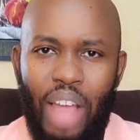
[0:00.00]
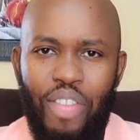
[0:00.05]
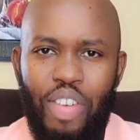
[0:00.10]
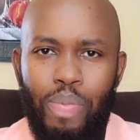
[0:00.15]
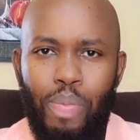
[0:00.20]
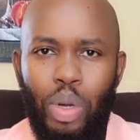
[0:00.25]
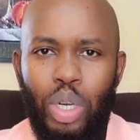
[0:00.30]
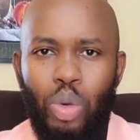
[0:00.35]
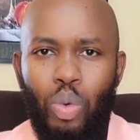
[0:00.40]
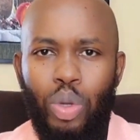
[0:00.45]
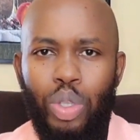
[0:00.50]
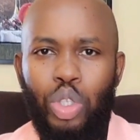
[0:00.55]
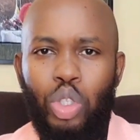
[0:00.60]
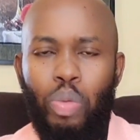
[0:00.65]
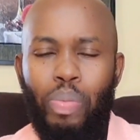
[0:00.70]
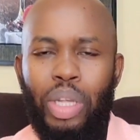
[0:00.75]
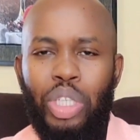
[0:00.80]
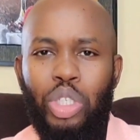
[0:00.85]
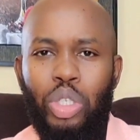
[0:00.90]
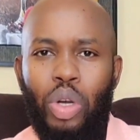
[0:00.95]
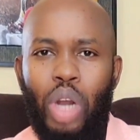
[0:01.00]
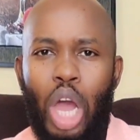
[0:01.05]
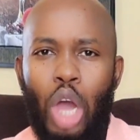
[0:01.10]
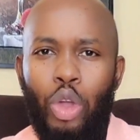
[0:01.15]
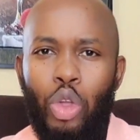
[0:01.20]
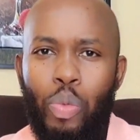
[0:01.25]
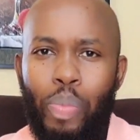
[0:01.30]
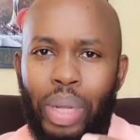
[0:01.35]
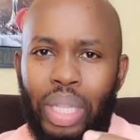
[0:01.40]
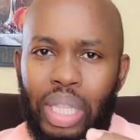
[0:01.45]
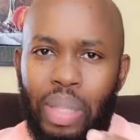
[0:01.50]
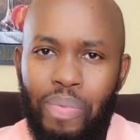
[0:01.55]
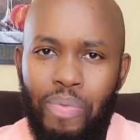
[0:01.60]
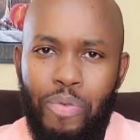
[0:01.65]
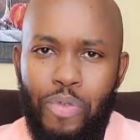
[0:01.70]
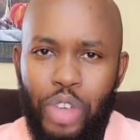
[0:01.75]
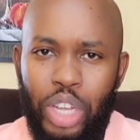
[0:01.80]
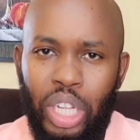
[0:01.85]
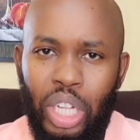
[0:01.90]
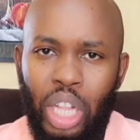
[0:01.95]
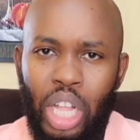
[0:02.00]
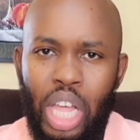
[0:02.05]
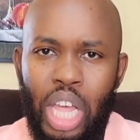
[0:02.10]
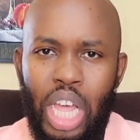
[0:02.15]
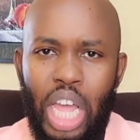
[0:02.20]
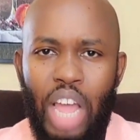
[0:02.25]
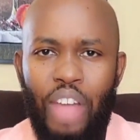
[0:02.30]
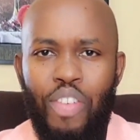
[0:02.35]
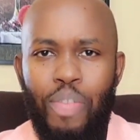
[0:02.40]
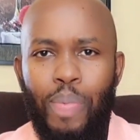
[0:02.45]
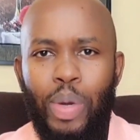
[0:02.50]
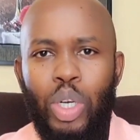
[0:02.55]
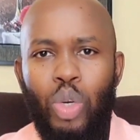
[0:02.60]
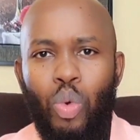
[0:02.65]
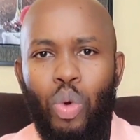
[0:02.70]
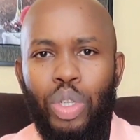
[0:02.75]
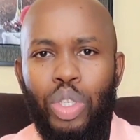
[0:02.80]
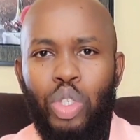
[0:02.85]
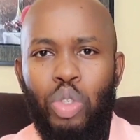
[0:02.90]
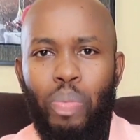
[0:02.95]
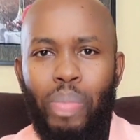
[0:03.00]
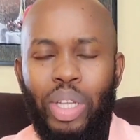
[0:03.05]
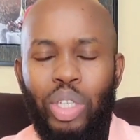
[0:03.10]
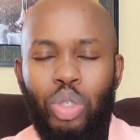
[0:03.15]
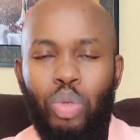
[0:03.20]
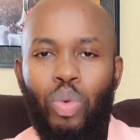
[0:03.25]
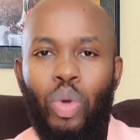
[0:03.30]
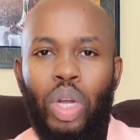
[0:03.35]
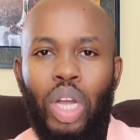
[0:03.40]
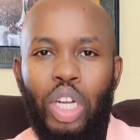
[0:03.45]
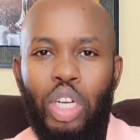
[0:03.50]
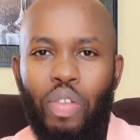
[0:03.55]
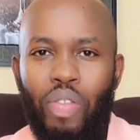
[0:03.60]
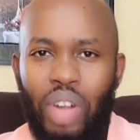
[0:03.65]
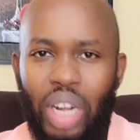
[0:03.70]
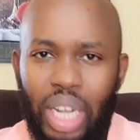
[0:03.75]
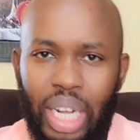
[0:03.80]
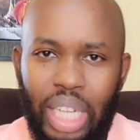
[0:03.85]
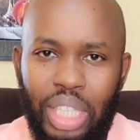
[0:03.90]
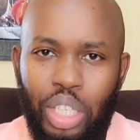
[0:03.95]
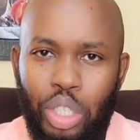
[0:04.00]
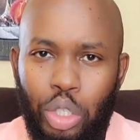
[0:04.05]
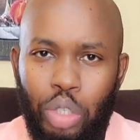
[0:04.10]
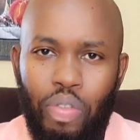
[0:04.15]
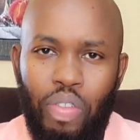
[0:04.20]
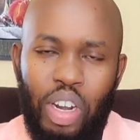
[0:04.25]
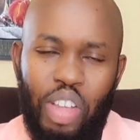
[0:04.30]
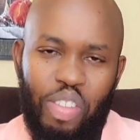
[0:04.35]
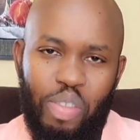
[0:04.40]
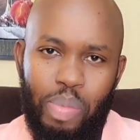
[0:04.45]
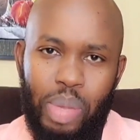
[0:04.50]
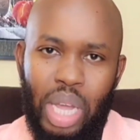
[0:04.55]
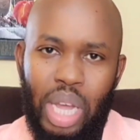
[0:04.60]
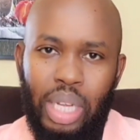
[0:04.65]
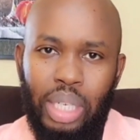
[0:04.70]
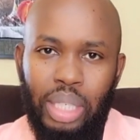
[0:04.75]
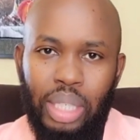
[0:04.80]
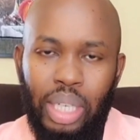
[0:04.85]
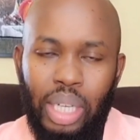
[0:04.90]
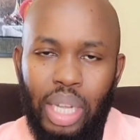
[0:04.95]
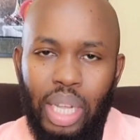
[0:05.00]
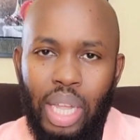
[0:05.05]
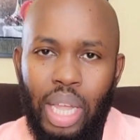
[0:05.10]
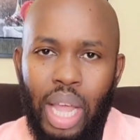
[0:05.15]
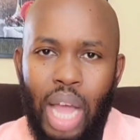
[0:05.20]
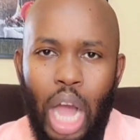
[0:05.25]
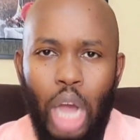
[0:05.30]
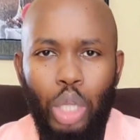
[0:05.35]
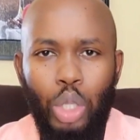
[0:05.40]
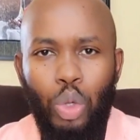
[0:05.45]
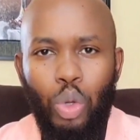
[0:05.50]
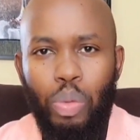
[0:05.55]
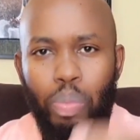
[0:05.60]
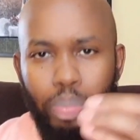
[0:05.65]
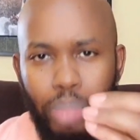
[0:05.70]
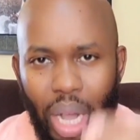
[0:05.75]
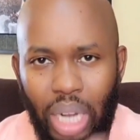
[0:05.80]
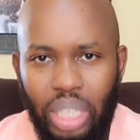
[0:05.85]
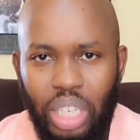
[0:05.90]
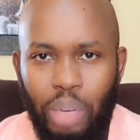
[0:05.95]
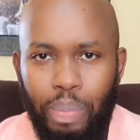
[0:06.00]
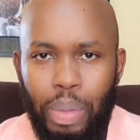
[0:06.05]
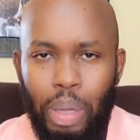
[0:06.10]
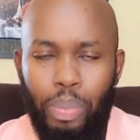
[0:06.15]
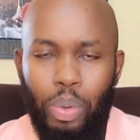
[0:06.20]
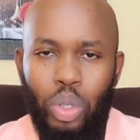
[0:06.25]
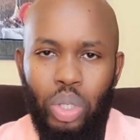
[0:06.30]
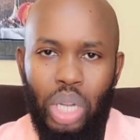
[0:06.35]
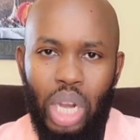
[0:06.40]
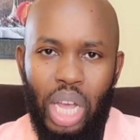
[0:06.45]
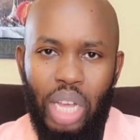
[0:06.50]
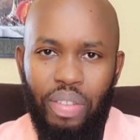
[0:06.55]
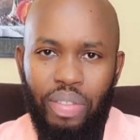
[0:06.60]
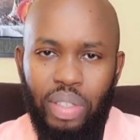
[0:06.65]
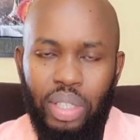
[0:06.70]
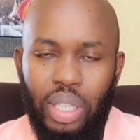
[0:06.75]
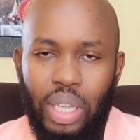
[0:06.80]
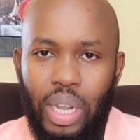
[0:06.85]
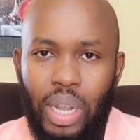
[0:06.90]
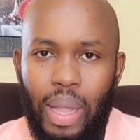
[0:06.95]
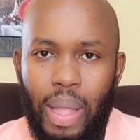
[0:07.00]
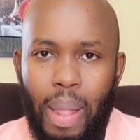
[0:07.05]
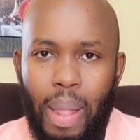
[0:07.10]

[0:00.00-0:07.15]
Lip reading: Everybody wants to mention how you made them feel. Everybody wants to mention what kind of legacies you've left behind, how you impacted people's lives.